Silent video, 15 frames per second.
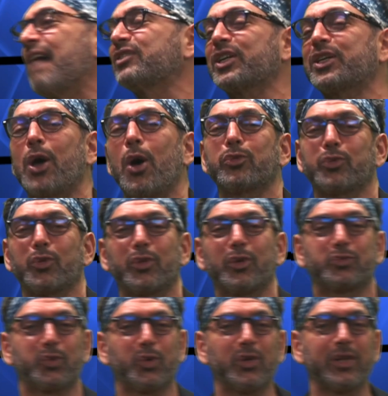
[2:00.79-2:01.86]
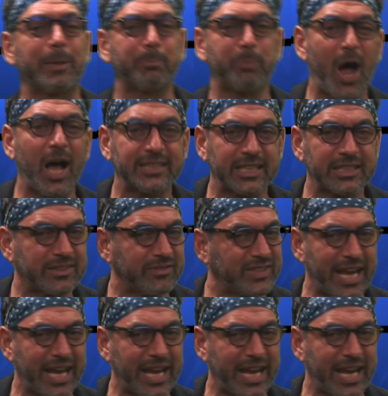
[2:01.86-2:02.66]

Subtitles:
go through the grueling process of